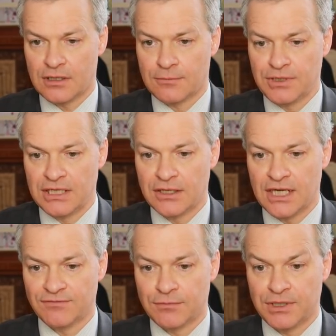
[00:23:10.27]
a bingo
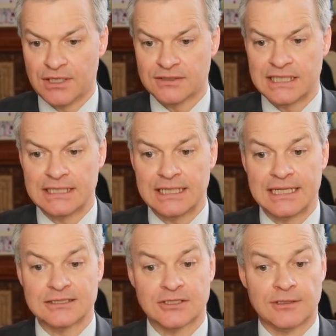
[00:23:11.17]
lane for bingos ending in
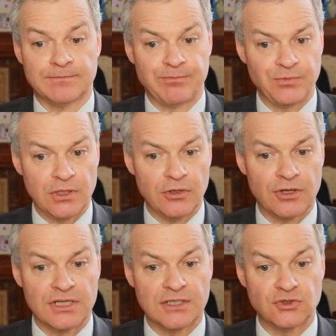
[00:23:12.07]
S, and look
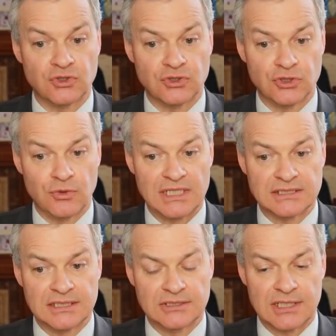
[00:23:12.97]
at this, 2
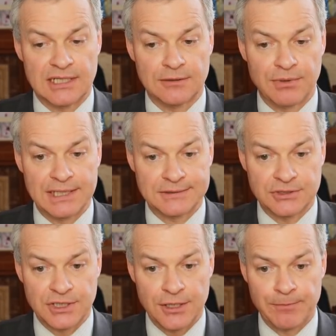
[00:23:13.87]
S's and a blank
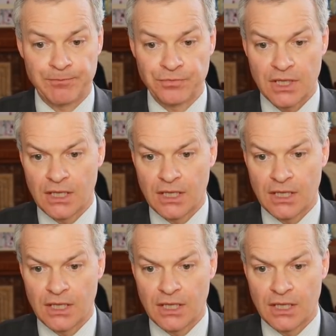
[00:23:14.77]
to come.